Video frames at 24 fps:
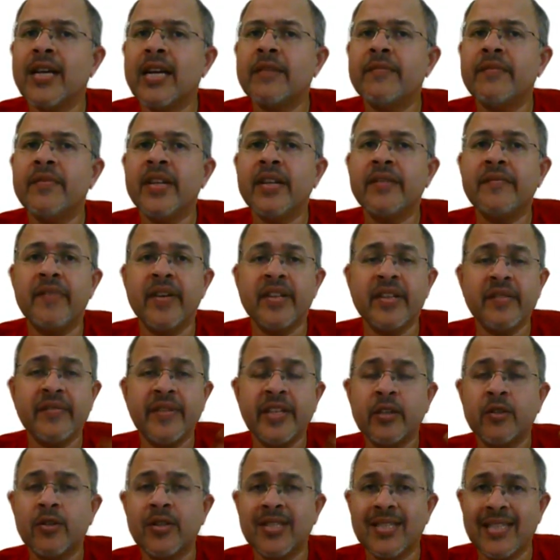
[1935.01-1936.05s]
that whether
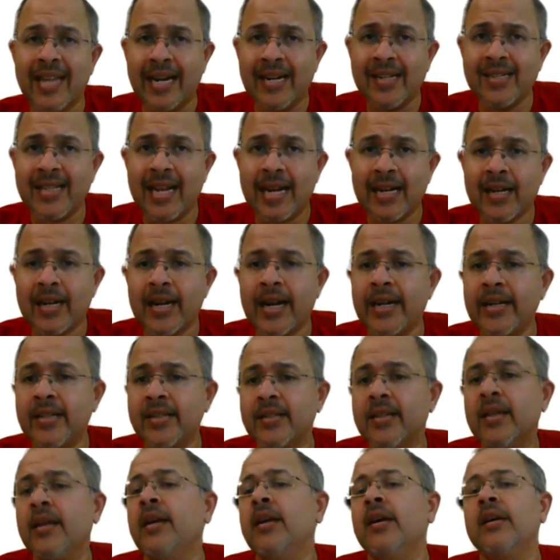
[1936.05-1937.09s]
we could send
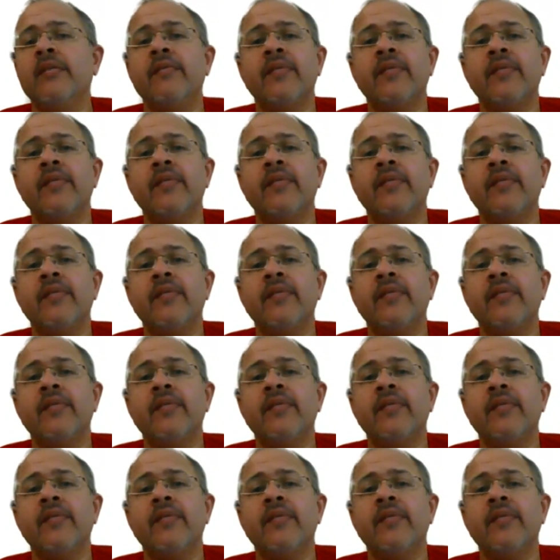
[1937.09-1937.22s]
satellites,